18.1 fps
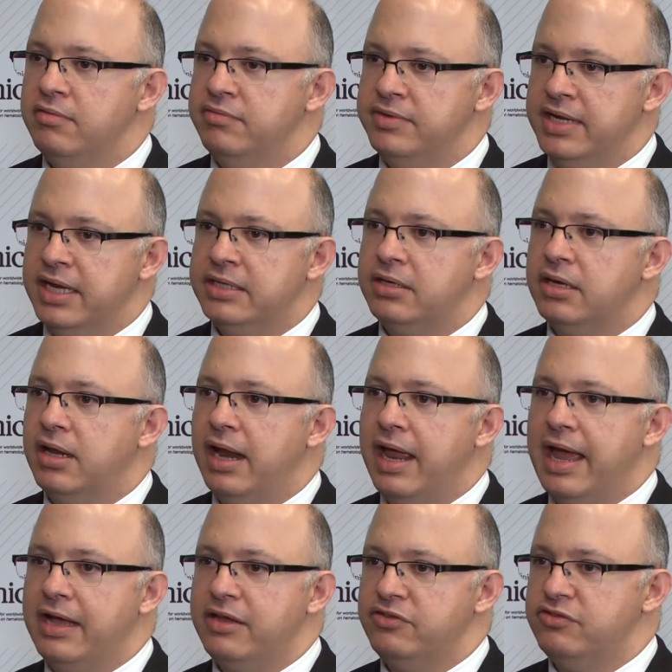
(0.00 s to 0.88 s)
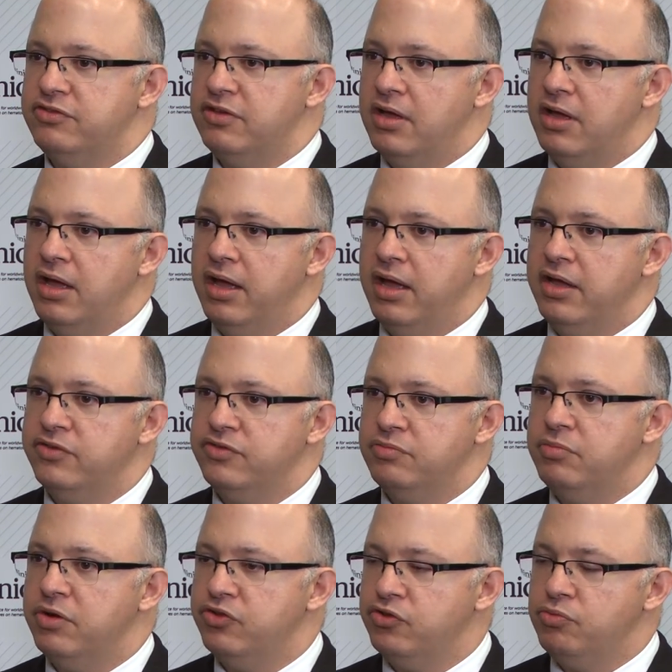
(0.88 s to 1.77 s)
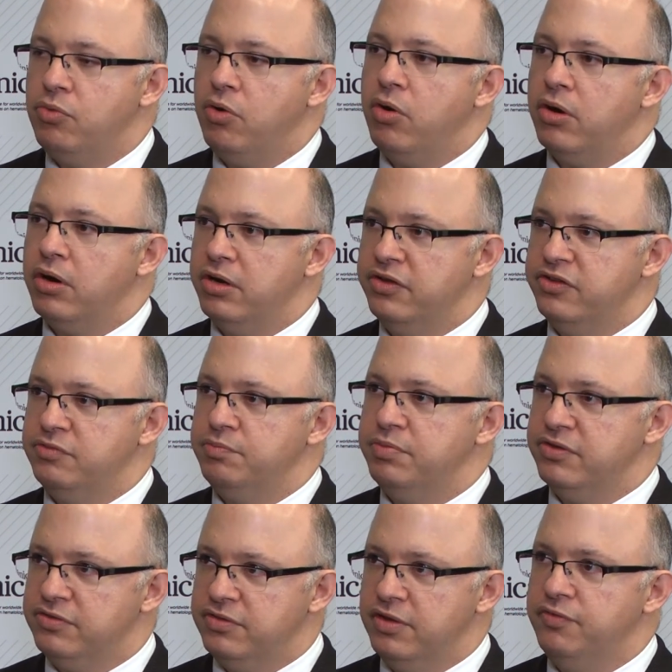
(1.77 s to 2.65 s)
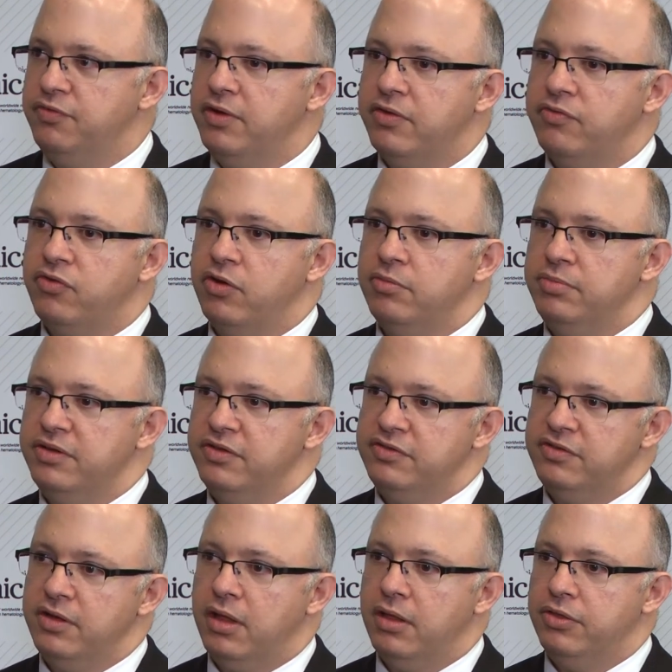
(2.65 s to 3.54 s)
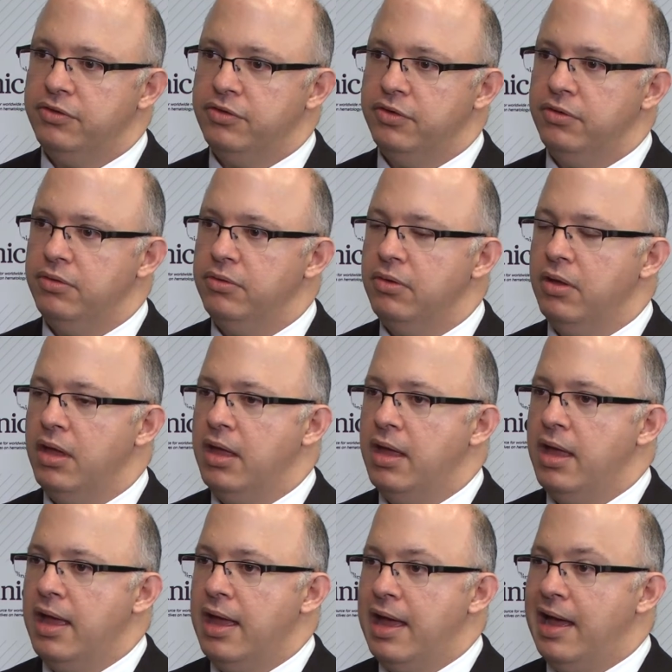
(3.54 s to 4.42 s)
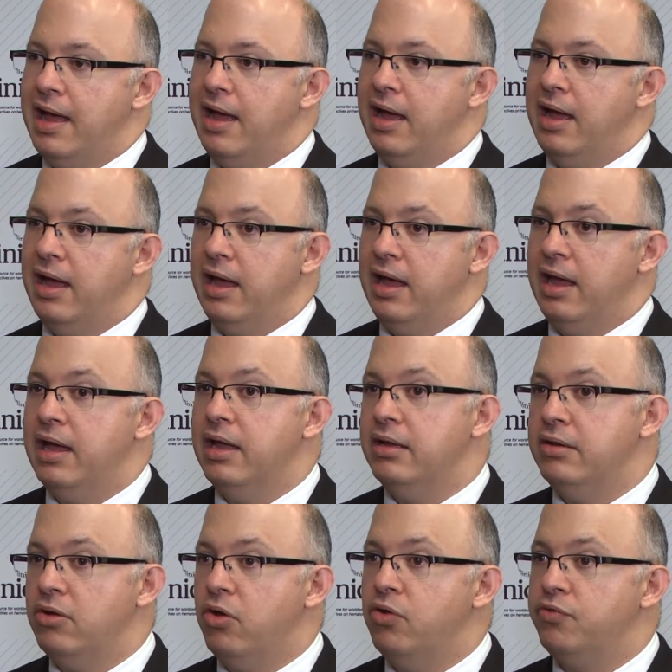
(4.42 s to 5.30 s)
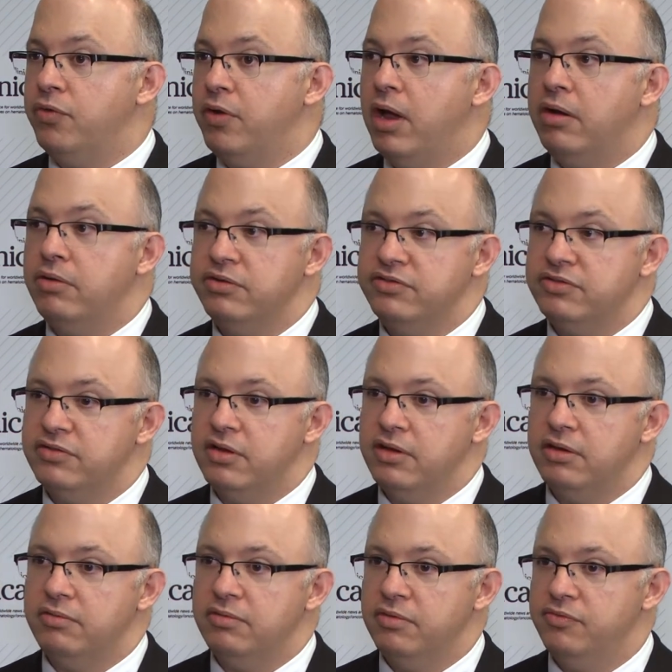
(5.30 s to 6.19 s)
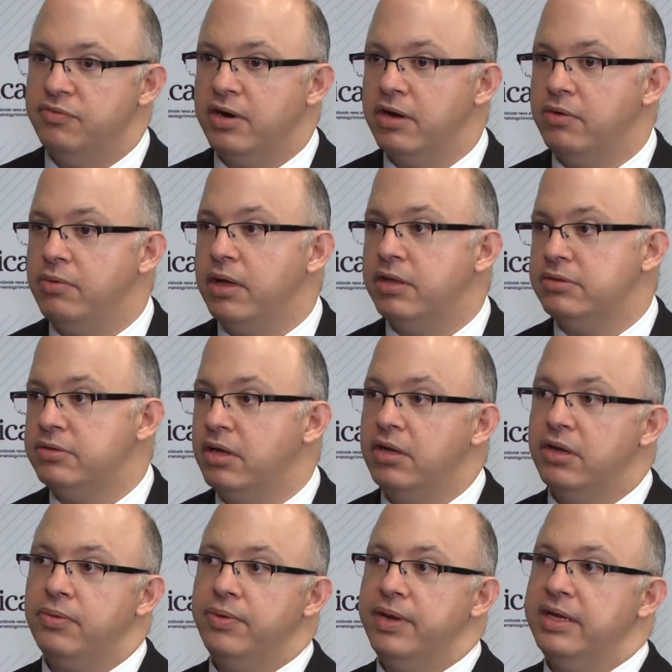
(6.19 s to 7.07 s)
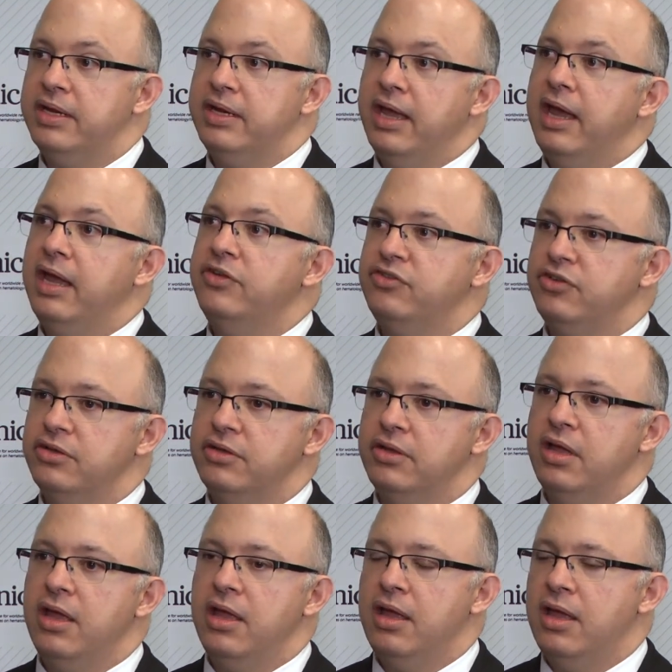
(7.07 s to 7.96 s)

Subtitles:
Venetoclax is much more specific for BCL2 and overall is a very well tolerated agent.